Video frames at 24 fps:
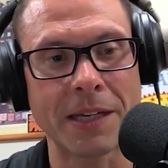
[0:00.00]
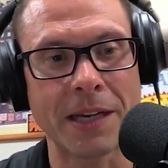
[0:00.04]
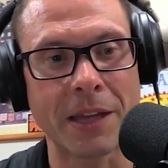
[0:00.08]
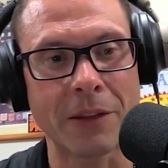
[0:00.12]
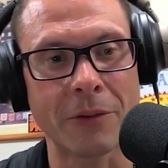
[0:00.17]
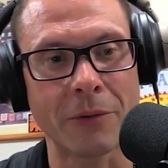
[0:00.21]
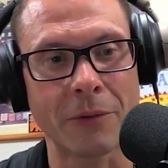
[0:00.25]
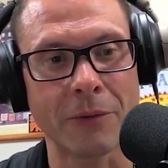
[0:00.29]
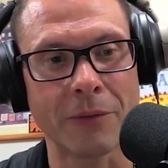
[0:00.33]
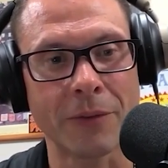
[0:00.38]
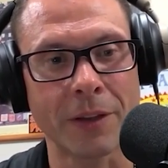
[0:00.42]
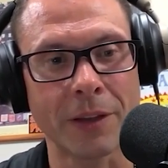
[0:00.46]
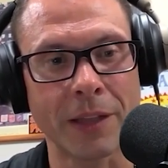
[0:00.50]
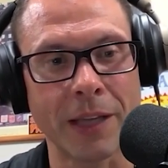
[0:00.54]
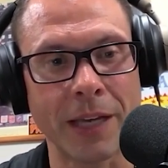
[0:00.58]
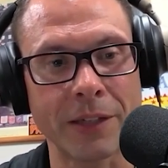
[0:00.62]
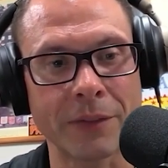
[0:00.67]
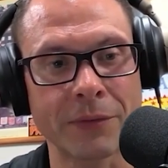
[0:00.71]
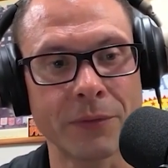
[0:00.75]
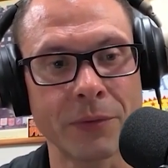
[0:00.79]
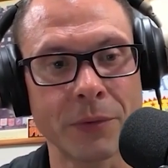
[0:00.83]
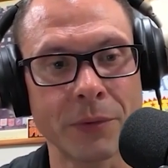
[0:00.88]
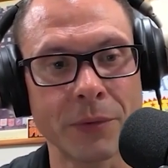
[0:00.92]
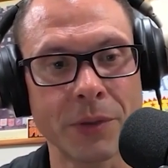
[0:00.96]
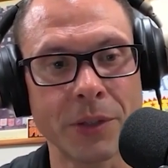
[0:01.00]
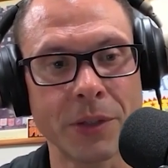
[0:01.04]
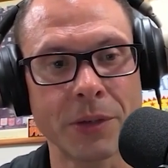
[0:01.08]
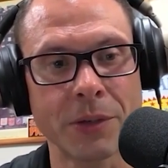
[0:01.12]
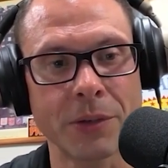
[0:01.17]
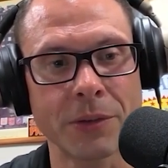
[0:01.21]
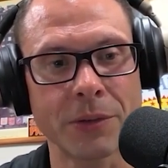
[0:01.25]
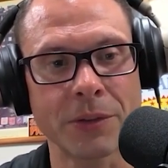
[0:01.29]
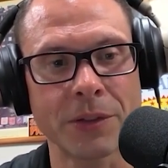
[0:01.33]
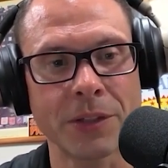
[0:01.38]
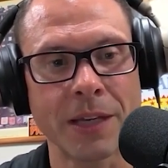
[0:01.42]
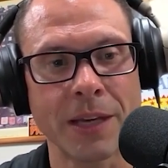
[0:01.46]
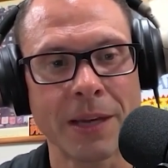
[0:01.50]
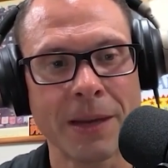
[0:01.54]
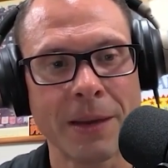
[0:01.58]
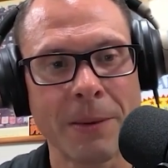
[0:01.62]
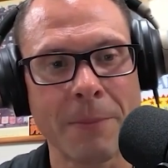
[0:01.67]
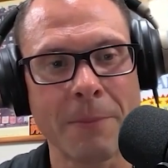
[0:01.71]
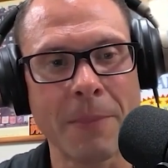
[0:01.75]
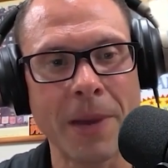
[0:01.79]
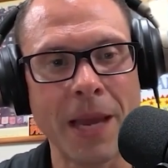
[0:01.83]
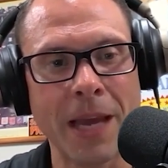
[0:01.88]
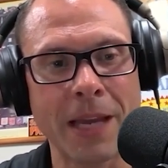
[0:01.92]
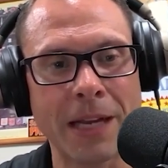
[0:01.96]
together over the last few years.
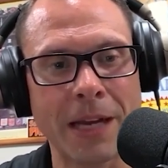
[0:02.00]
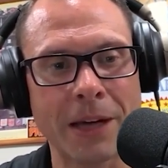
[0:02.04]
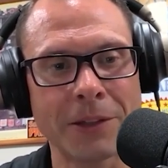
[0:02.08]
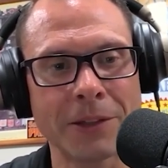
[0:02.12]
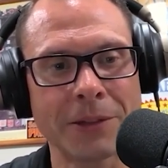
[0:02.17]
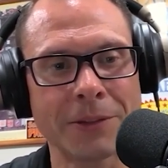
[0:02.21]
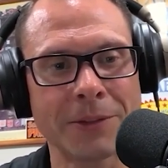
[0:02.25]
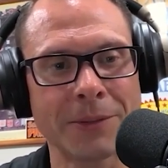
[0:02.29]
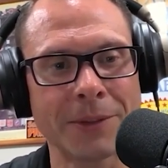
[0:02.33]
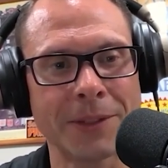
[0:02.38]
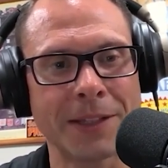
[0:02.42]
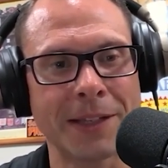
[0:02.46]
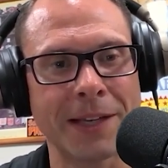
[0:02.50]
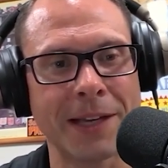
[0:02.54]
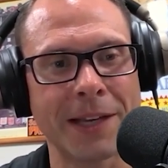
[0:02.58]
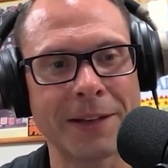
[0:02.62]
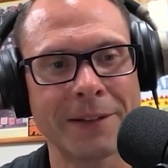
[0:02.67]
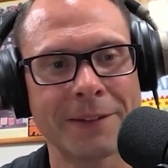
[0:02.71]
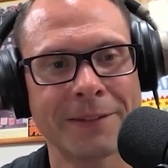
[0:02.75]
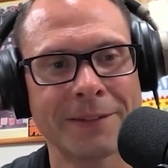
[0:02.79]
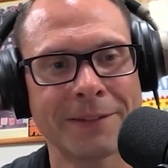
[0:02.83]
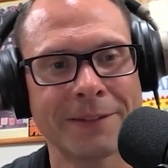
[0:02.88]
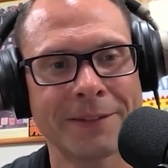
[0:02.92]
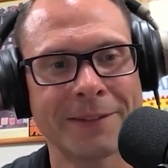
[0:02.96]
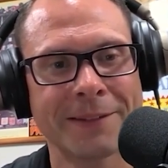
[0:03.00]
Matt, how are you doing today?